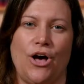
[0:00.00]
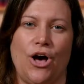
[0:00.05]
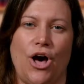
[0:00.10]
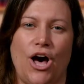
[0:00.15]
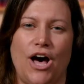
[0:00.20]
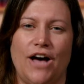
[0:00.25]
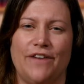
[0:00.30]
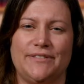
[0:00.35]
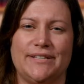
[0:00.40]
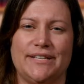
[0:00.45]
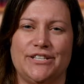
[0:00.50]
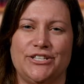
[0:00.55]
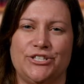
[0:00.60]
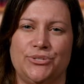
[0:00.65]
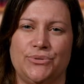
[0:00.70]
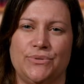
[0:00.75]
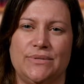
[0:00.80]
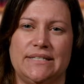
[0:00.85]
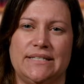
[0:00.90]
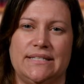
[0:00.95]
Often
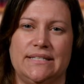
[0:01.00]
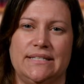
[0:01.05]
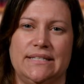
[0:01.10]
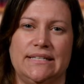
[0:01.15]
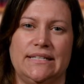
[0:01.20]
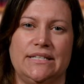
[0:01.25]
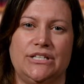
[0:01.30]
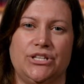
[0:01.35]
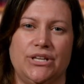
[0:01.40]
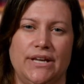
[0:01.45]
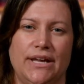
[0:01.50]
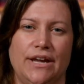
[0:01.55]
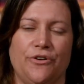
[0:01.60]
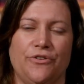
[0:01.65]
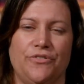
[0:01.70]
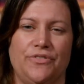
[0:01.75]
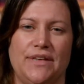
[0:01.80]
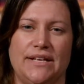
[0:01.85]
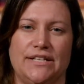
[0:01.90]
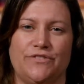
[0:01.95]
students need to hear
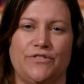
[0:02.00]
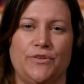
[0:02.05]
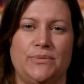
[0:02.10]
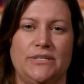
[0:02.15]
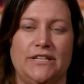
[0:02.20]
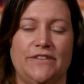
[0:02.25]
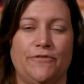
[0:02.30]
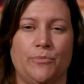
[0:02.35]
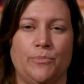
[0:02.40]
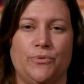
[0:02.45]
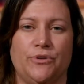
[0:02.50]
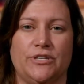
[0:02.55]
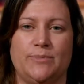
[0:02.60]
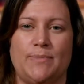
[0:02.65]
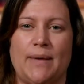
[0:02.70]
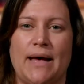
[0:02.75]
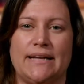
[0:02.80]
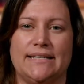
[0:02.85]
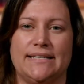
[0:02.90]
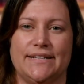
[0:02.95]
things from different
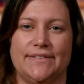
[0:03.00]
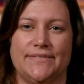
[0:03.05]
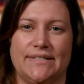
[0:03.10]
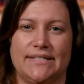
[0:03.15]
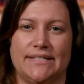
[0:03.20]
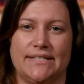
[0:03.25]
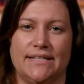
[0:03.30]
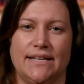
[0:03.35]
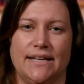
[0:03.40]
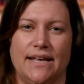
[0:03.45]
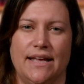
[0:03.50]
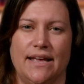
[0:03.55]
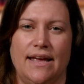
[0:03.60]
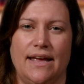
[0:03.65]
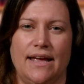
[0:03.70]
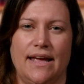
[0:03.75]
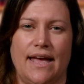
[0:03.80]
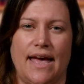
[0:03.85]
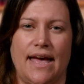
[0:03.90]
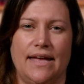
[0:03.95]
perspectives.
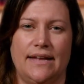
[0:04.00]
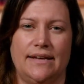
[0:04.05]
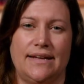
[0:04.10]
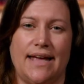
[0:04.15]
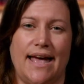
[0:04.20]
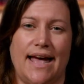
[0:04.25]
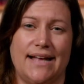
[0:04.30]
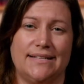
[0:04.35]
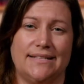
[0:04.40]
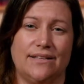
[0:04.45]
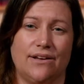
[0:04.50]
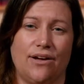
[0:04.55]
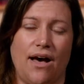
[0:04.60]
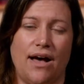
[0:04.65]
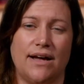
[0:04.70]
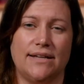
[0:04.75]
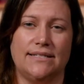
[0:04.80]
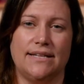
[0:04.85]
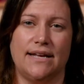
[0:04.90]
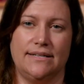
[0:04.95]
And as the
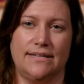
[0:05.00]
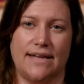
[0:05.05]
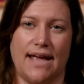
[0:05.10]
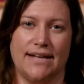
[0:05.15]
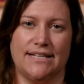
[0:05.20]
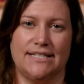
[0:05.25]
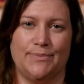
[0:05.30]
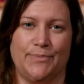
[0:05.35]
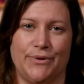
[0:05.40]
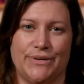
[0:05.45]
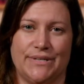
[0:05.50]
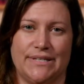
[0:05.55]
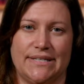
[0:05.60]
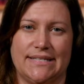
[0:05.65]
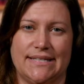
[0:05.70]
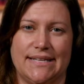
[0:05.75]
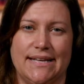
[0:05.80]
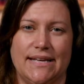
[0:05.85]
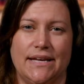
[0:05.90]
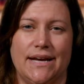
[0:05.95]
content
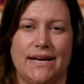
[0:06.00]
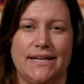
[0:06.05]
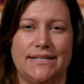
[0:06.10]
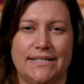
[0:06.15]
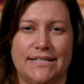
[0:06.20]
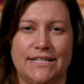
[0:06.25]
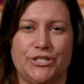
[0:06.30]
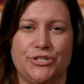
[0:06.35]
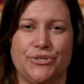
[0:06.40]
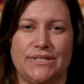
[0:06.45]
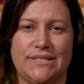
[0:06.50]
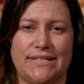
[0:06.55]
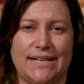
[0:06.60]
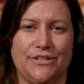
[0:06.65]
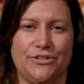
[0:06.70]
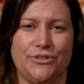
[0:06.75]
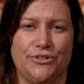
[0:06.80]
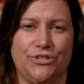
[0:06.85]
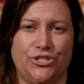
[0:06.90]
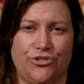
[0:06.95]
experts, a
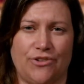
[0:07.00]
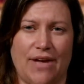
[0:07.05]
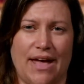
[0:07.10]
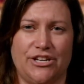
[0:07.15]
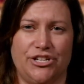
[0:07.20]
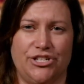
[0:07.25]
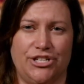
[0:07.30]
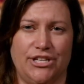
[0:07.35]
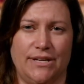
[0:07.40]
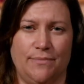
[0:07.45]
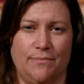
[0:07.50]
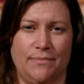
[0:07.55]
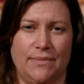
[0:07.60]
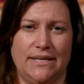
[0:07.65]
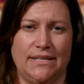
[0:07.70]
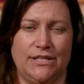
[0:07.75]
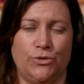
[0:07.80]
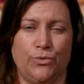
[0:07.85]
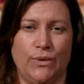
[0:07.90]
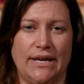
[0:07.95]
teacher-centered strategy
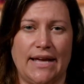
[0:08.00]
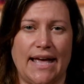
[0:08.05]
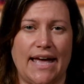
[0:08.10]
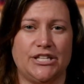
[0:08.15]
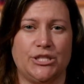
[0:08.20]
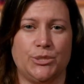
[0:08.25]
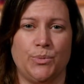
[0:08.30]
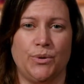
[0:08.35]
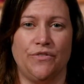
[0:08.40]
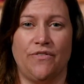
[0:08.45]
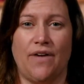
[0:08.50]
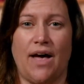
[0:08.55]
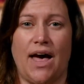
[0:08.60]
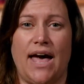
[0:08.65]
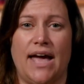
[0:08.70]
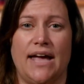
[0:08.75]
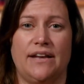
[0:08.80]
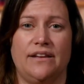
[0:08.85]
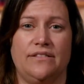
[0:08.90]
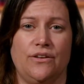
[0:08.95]
means we get to
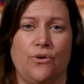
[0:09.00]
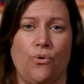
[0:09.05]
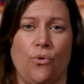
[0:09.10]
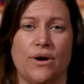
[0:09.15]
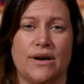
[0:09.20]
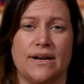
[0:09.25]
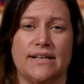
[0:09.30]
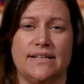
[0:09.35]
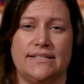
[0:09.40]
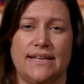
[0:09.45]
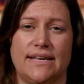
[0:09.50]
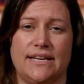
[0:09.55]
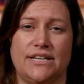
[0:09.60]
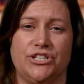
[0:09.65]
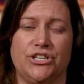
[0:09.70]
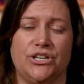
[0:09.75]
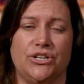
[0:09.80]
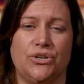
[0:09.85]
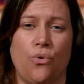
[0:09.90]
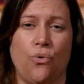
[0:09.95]
provide the
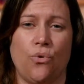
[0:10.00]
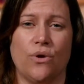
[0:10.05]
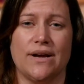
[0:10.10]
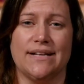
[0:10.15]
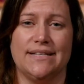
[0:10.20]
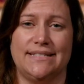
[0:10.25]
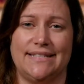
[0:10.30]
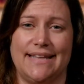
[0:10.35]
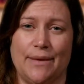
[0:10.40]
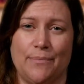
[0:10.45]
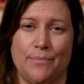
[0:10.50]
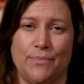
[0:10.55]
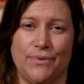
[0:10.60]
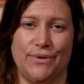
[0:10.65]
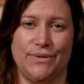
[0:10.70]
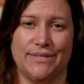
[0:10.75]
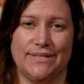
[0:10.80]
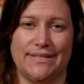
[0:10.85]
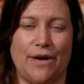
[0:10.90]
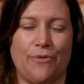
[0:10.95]
organization or
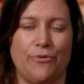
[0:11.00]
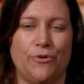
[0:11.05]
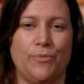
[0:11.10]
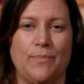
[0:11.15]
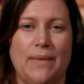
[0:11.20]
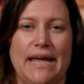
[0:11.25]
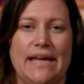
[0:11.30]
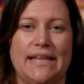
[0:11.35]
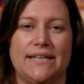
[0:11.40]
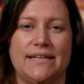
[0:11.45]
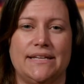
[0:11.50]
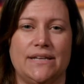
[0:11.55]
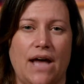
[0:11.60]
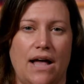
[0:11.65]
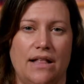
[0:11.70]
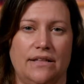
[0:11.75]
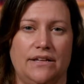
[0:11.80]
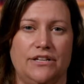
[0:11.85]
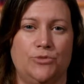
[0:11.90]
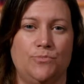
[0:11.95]
examples that will make the
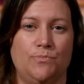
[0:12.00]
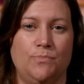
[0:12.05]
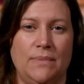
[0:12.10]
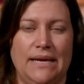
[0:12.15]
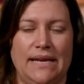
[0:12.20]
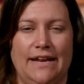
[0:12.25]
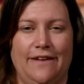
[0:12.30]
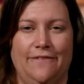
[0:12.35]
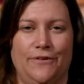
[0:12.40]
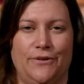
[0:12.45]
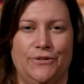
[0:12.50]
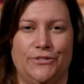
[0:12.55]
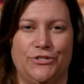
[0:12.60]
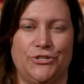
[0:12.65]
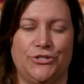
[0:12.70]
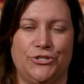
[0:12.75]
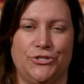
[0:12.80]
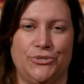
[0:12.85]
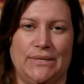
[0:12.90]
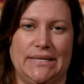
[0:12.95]
knowledge meaningful to
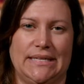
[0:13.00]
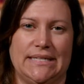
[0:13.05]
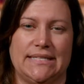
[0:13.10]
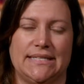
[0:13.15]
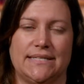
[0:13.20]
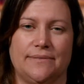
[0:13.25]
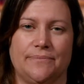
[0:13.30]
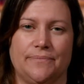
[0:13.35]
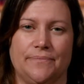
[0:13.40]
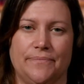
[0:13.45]
students.